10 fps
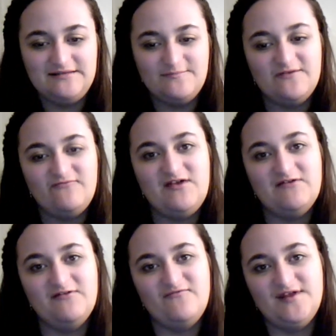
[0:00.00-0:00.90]
my
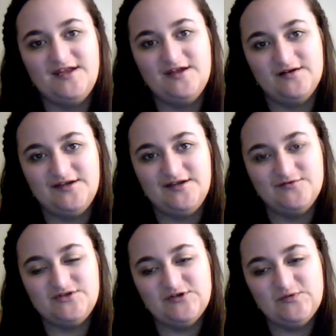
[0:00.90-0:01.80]
favorite video on
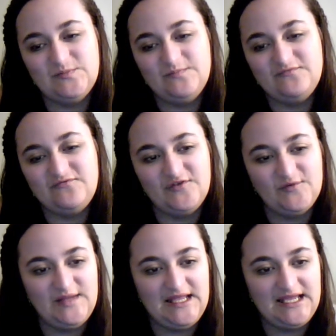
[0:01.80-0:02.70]
YouTube for
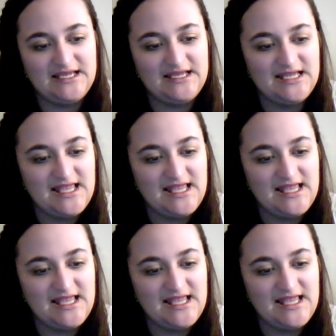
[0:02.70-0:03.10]
the week